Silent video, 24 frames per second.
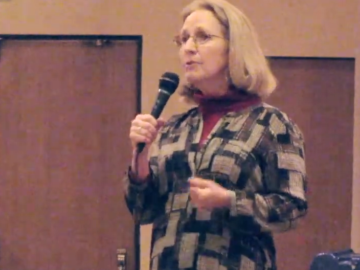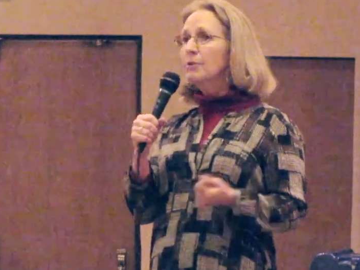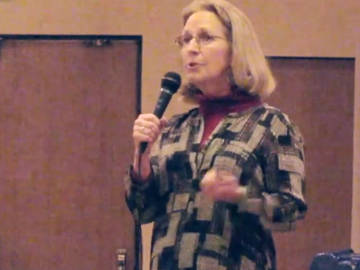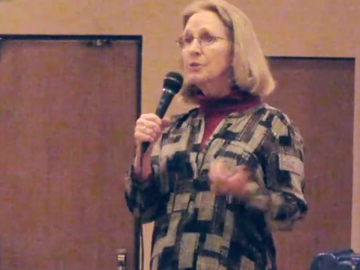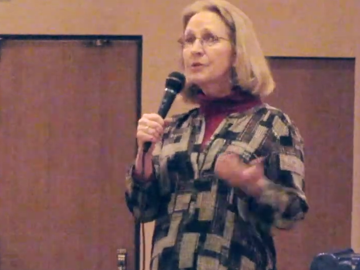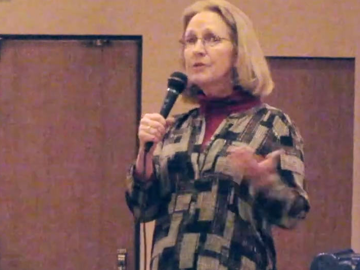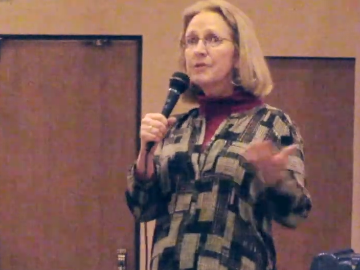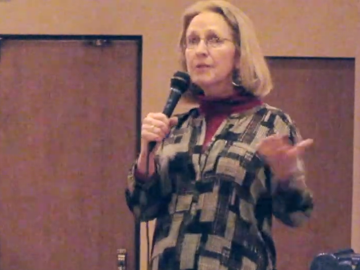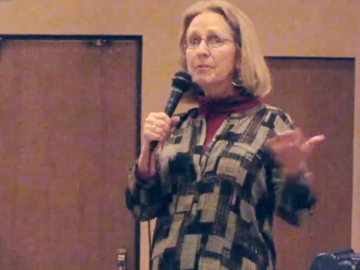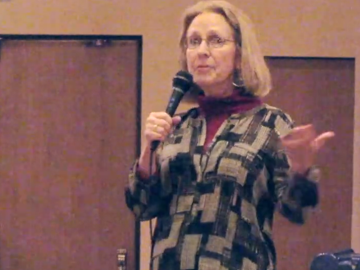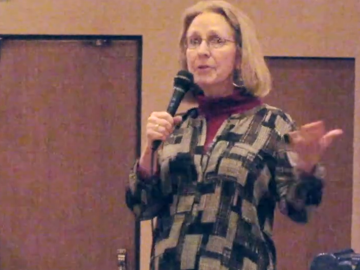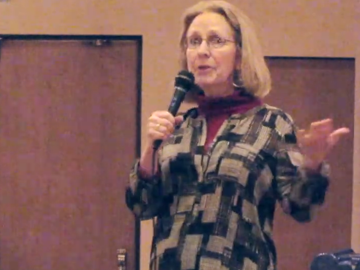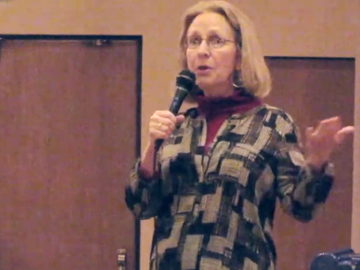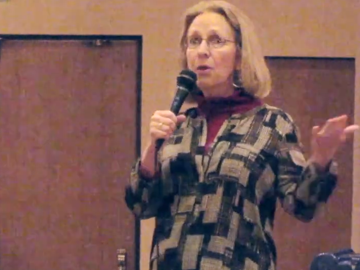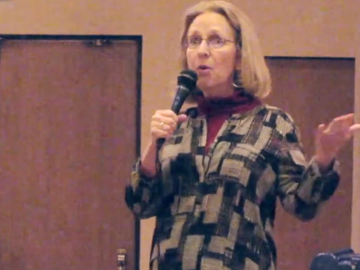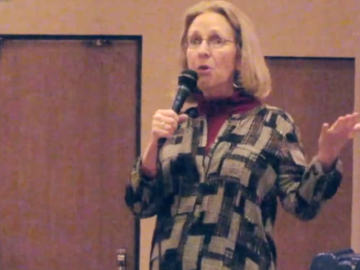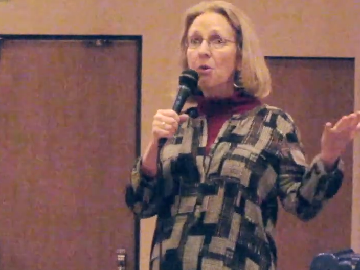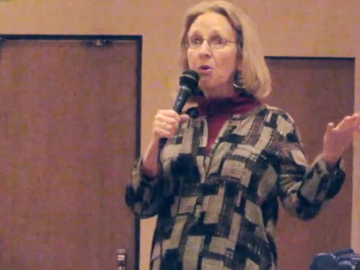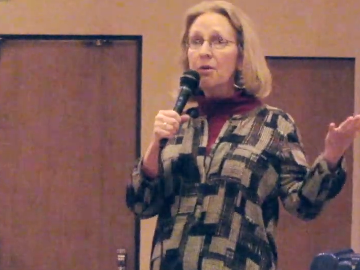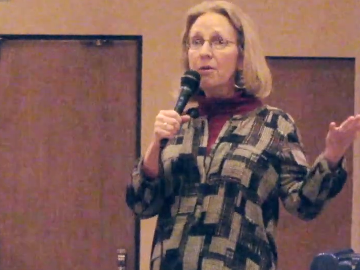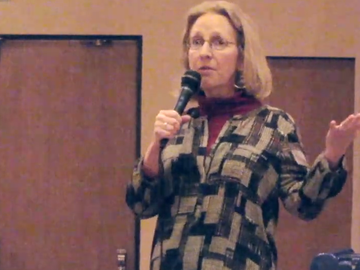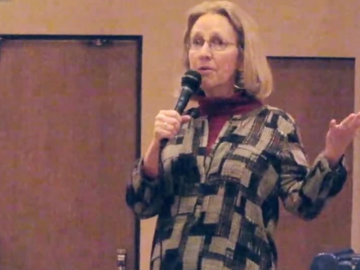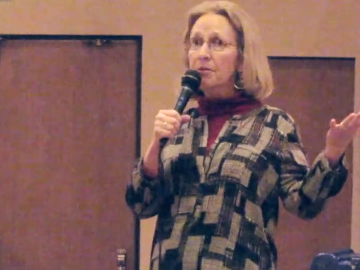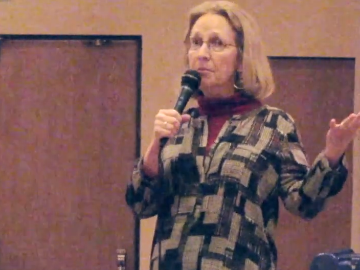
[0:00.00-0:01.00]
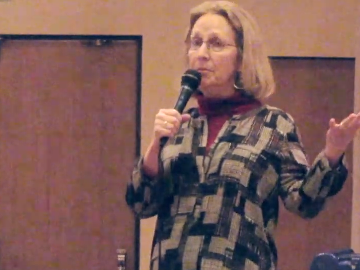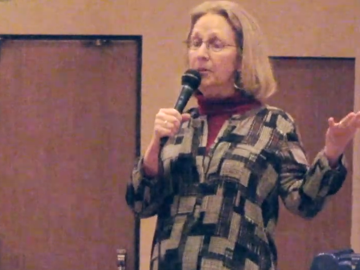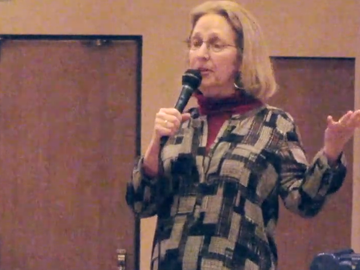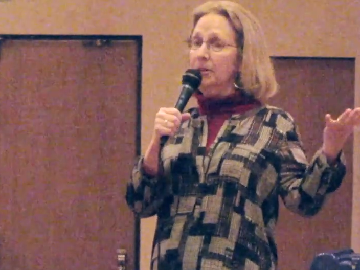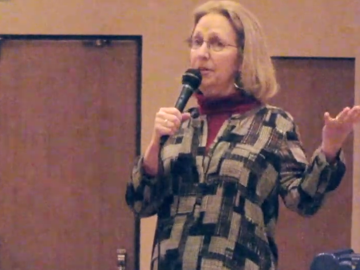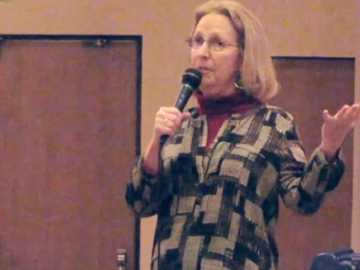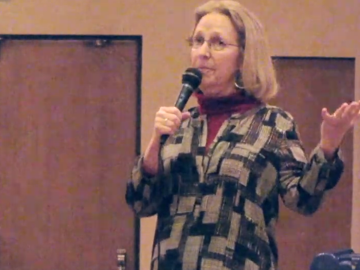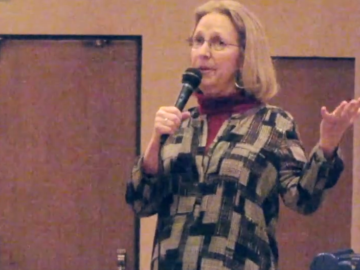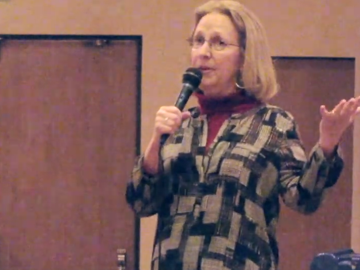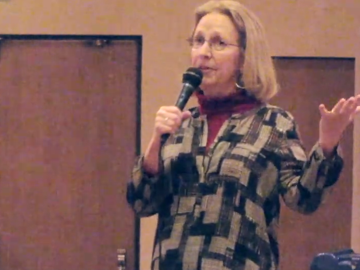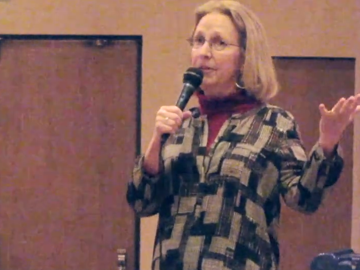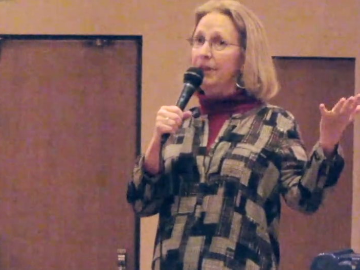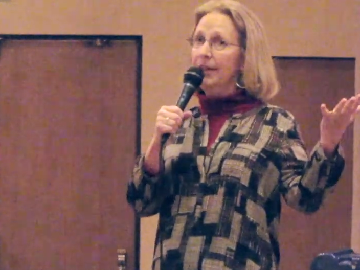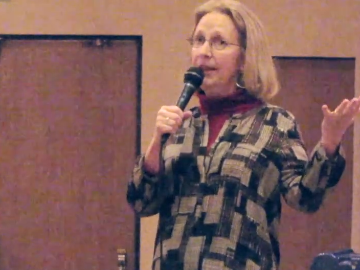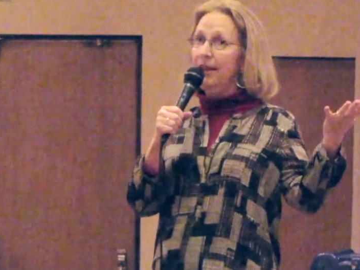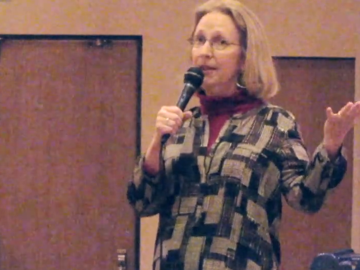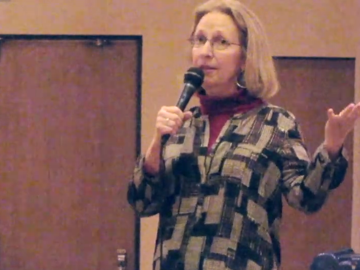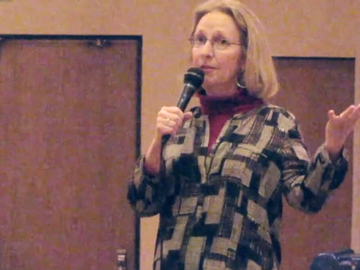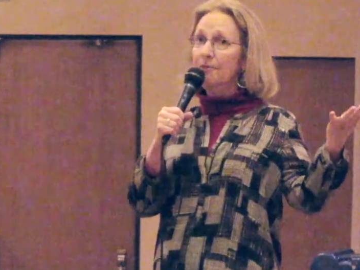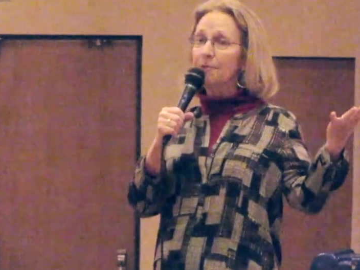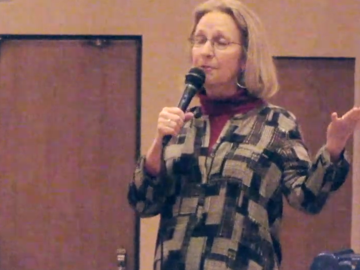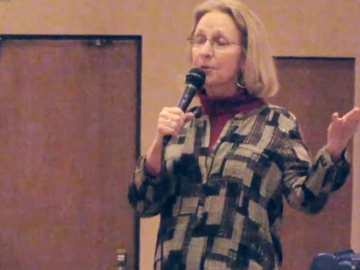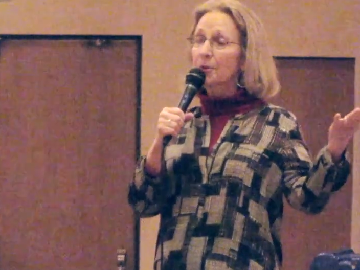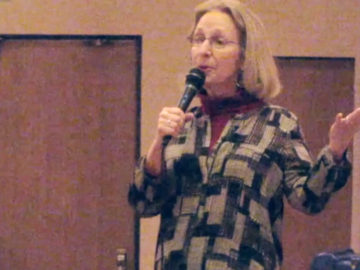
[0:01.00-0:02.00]
learned something horrible about
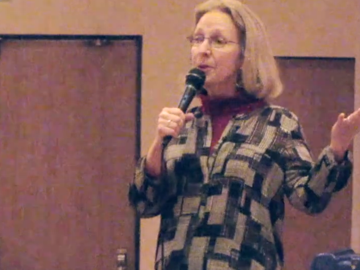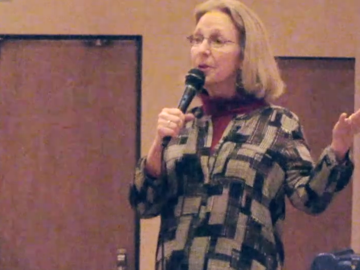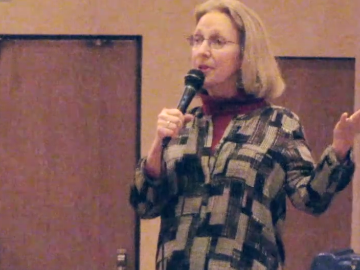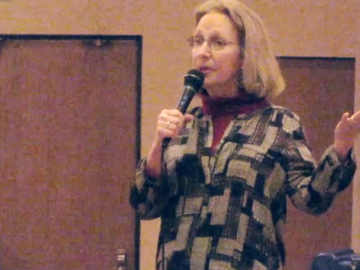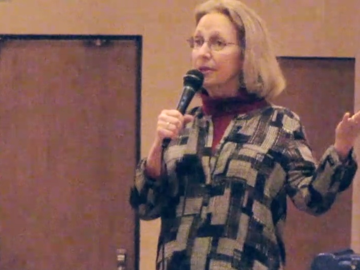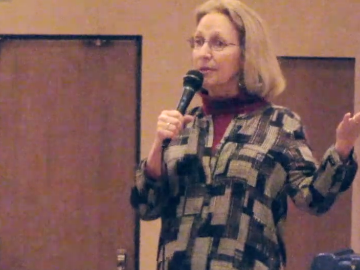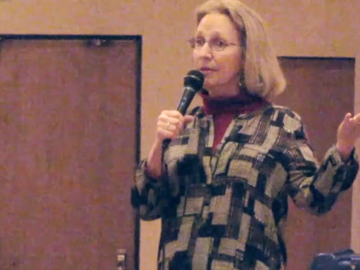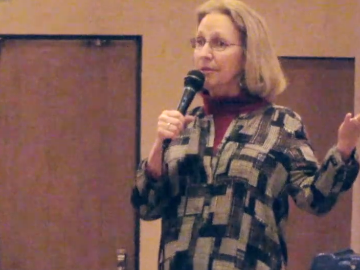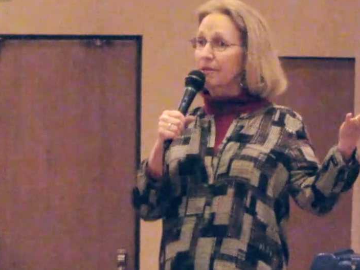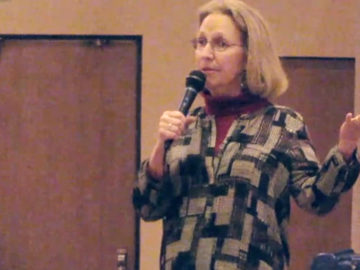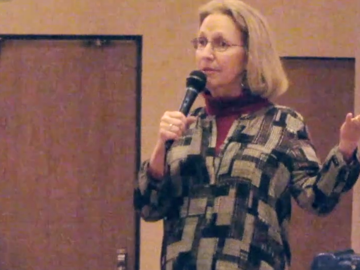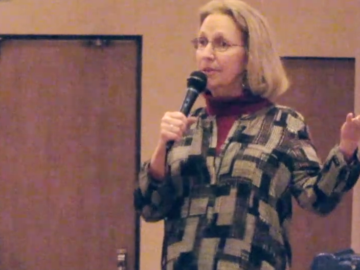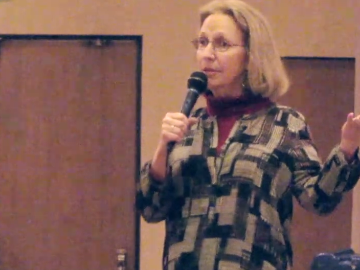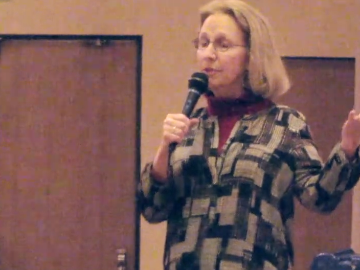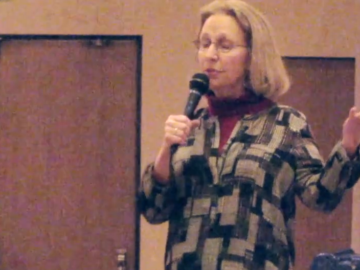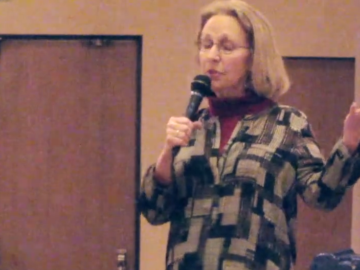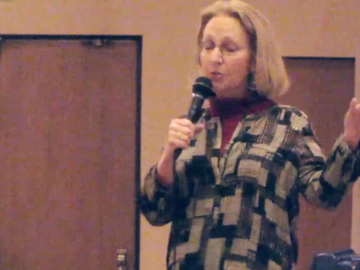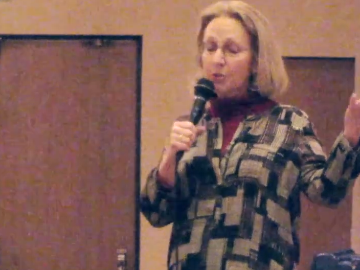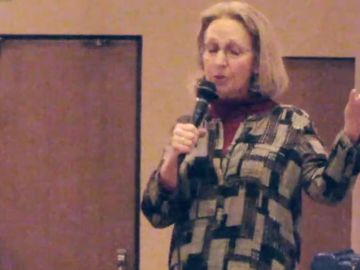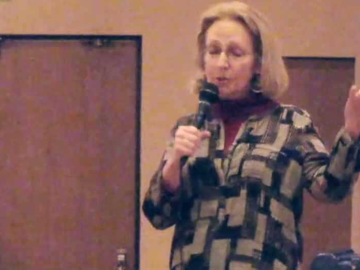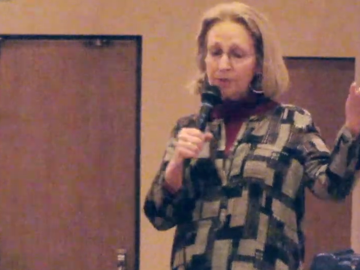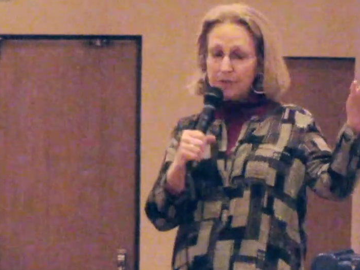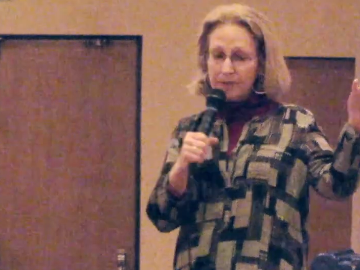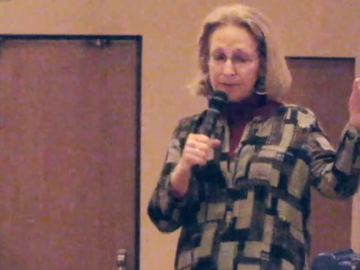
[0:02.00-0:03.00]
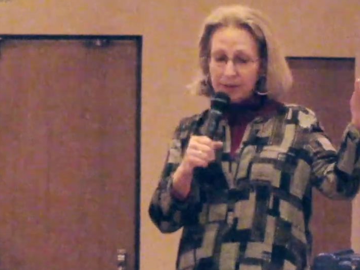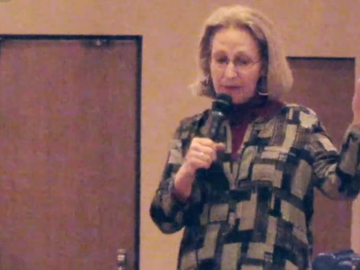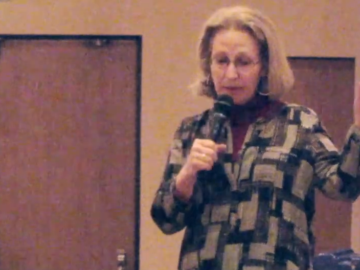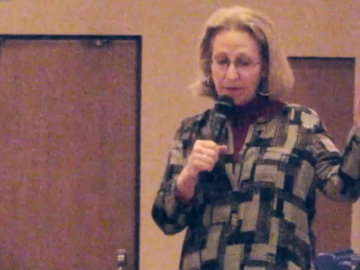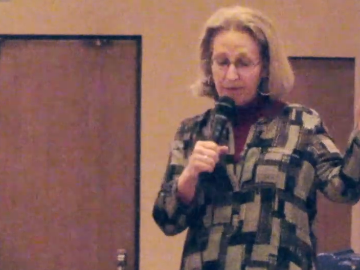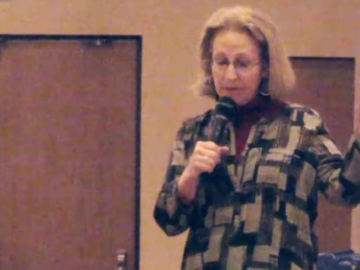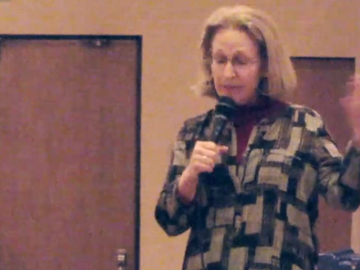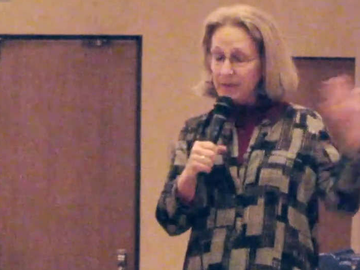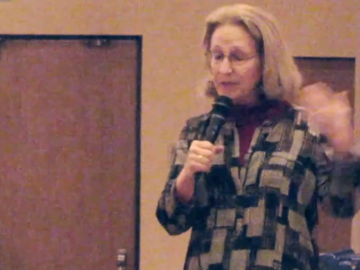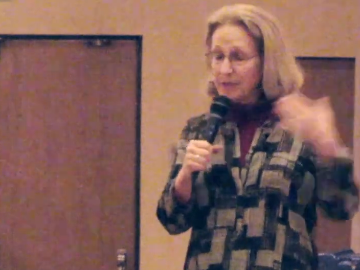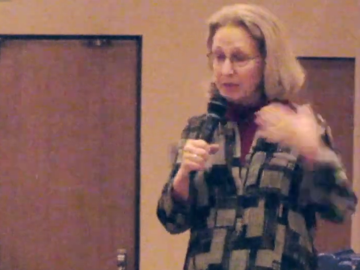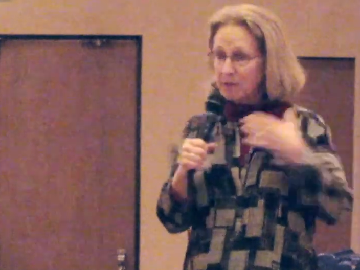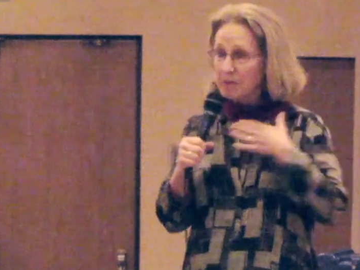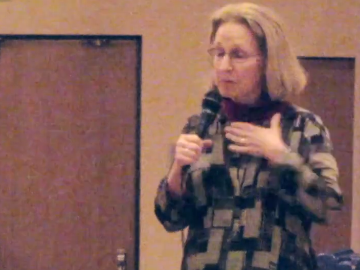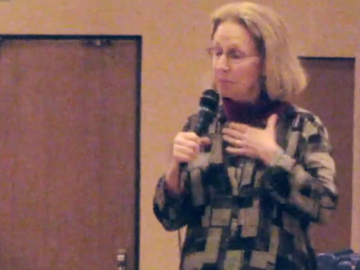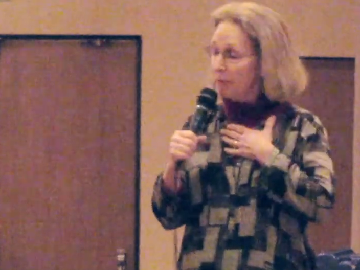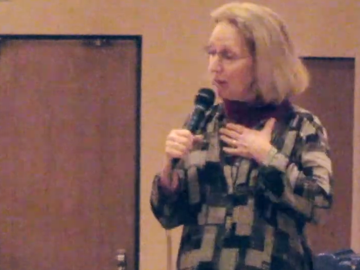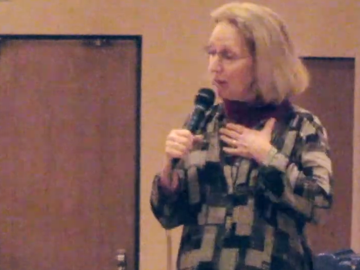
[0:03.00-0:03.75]
California. It turns out, this is